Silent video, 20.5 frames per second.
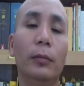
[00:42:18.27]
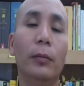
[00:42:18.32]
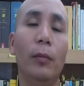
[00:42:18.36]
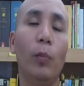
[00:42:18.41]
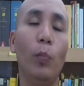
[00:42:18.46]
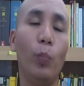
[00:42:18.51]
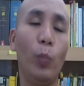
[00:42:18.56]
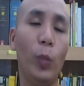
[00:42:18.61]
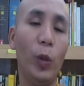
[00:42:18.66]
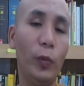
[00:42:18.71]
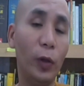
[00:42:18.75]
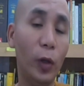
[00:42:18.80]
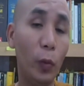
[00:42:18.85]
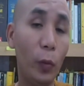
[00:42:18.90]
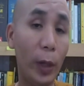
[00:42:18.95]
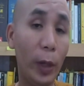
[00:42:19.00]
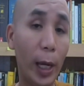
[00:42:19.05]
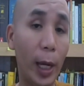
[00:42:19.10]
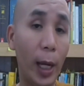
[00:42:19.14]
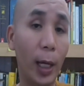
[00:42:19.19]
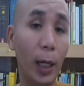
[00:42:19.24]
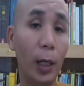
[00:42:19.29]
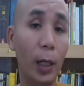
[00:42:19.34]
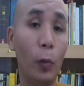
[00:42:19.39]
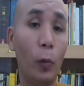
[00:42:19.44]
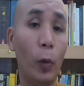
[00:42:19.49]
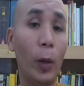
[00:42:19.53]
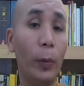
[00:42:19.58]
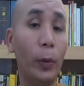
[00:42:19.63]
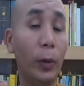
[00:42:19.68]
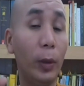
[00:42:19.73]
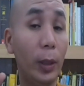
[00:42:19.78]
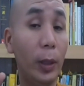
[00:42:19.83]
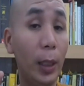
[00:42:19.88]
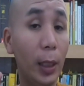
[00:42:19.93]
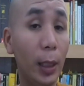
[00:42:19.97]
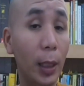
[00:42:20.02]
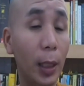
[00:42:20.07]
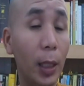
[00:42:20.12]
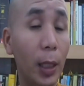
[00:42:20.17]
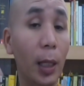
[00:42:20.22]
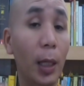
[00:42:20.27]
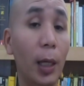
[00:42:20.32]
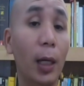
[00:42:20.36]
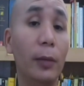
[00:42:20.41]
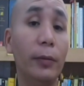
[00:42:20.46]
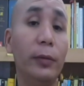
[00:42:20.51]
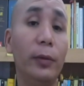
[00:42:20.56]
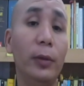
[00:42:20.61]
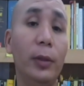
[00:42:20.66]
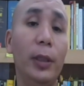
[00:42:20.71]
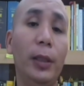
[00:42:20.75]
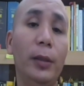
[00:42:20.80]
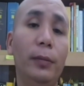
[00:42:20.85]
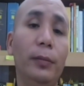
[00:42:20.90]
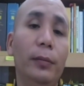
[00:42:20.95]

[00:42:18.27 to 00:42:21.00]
Before we act, we have to think carefully.